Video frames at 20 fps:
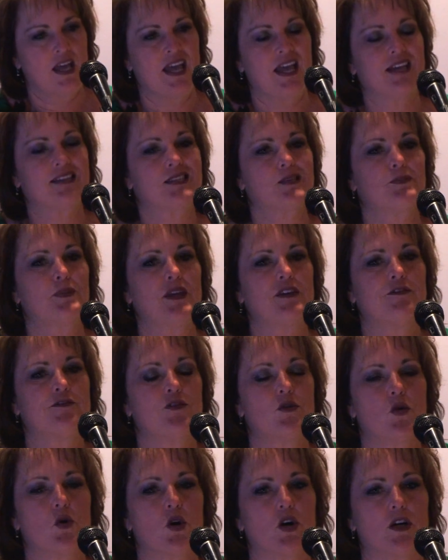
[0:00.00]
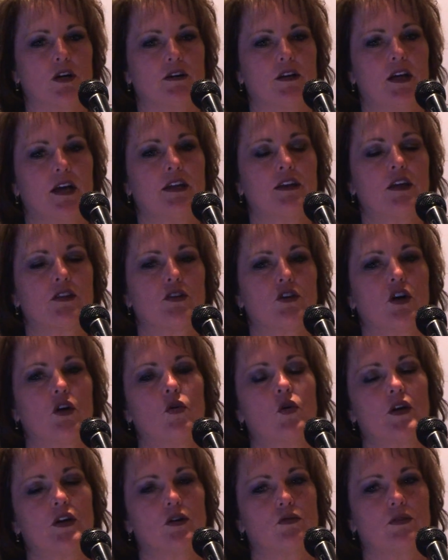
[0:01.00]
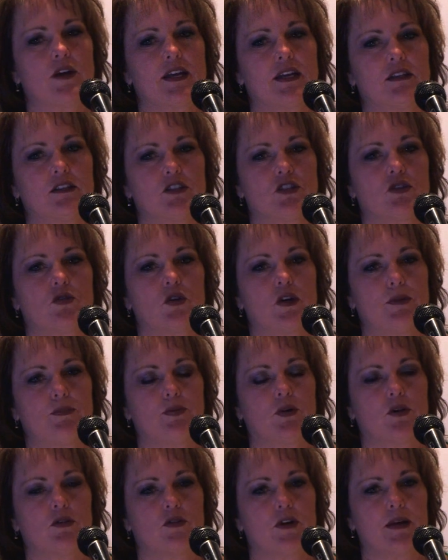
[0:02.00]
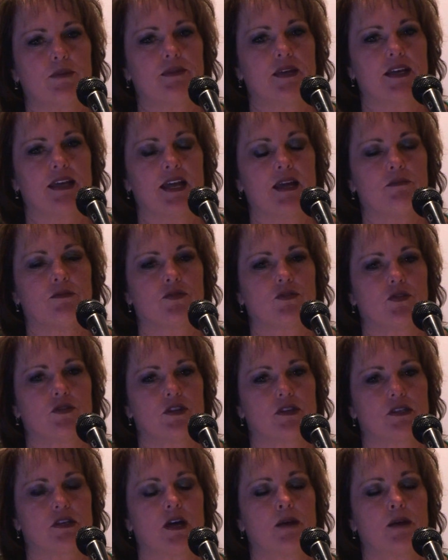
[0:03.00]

SB 4, another oil regulatory program that came through